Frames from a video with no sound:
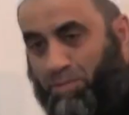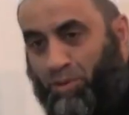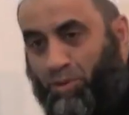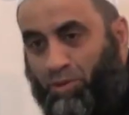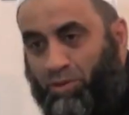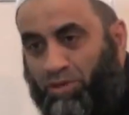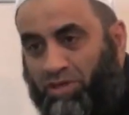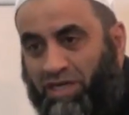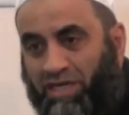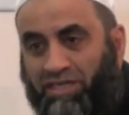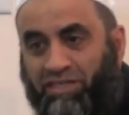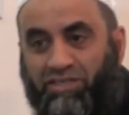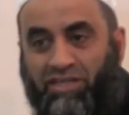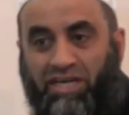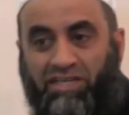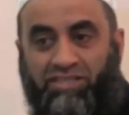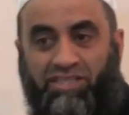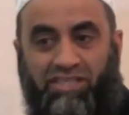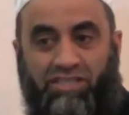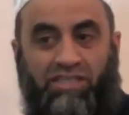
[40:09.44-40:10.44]
plural and
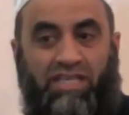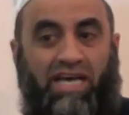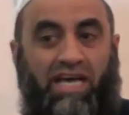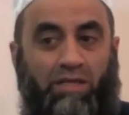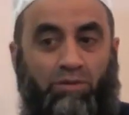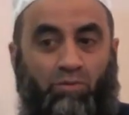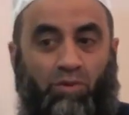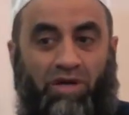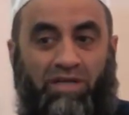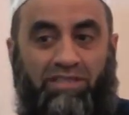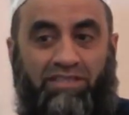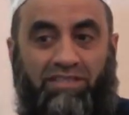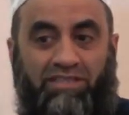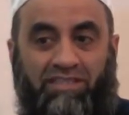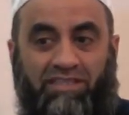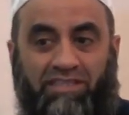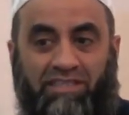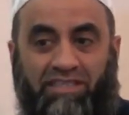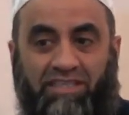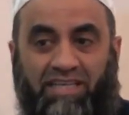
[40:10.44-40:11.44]
I just add what?
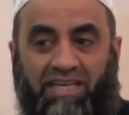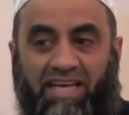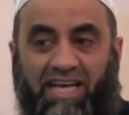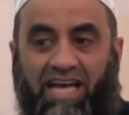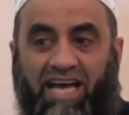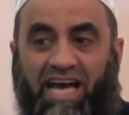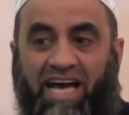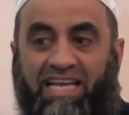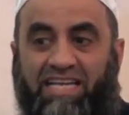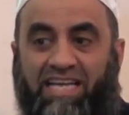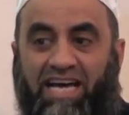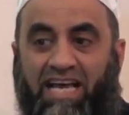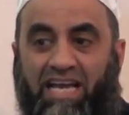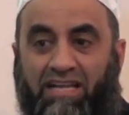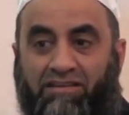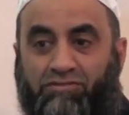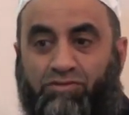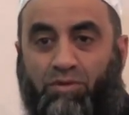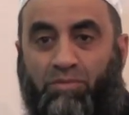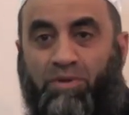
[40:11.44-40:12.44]
An
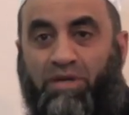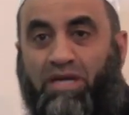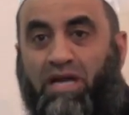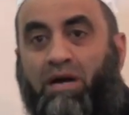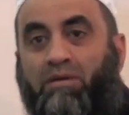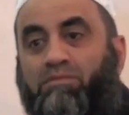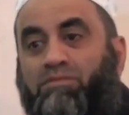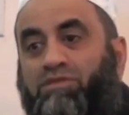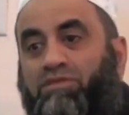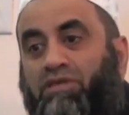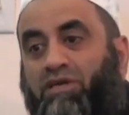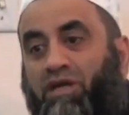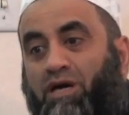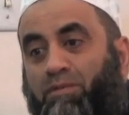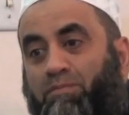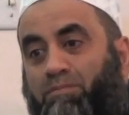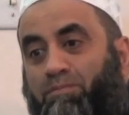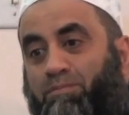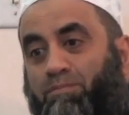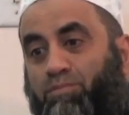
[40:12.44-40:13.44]
alif. So it becomes
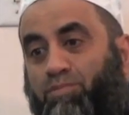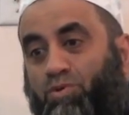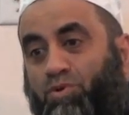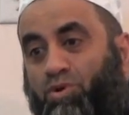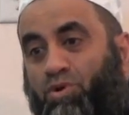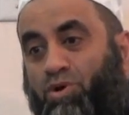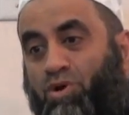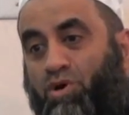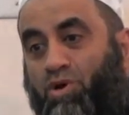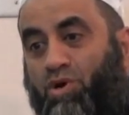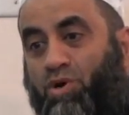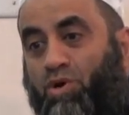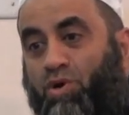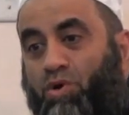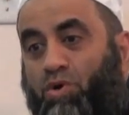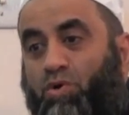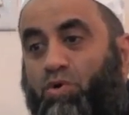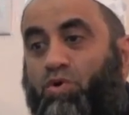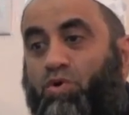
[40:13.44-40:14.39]
Rabbuhuma.